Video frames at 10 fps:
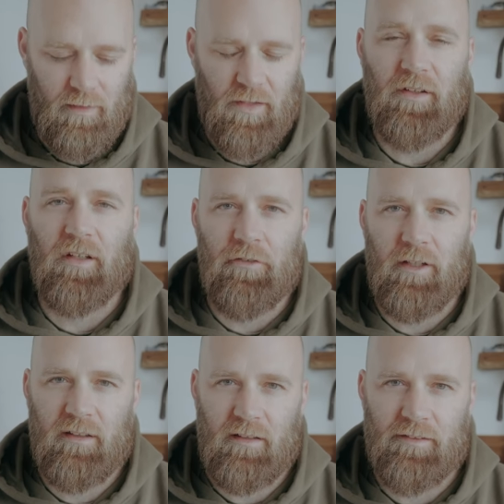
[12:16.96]
I think it's
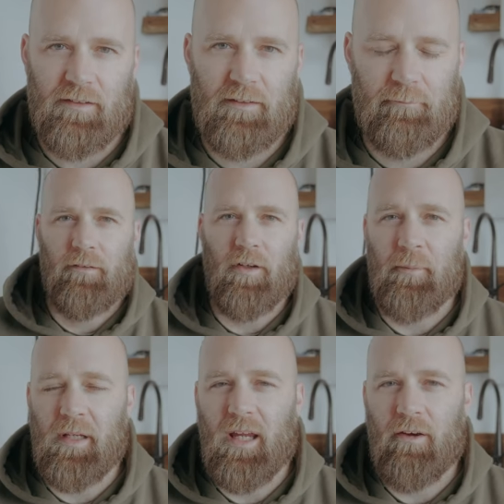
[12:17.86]
fantastic. So I'm
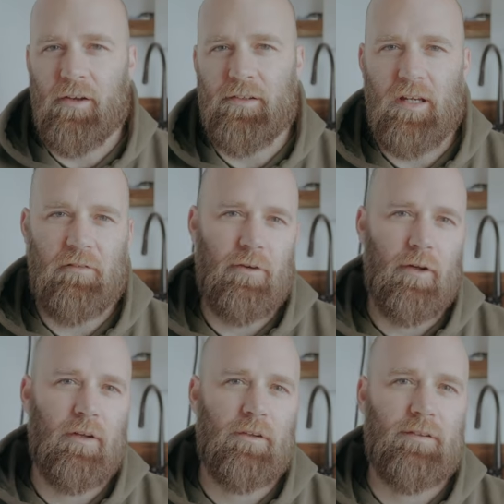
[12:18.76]
going to carry on taking
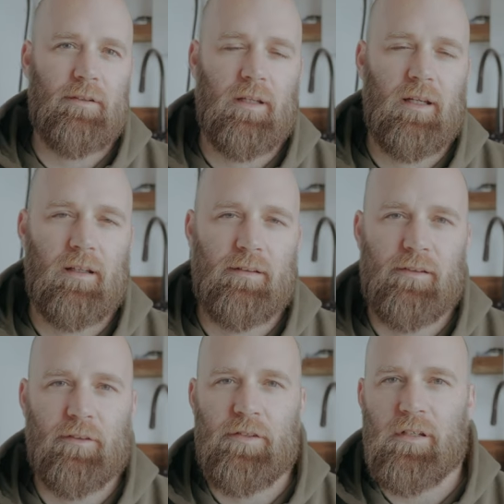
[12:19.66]
photos,
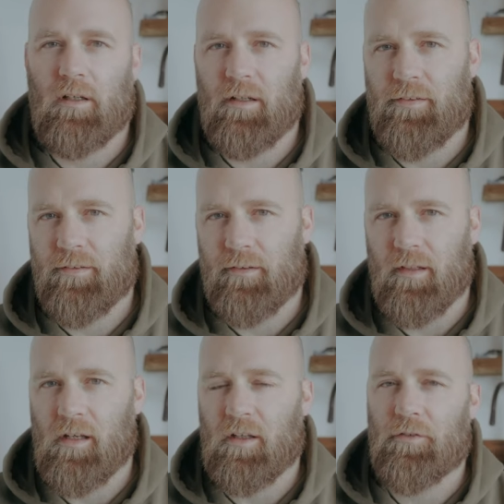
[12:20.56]
and I'll see you guys in the next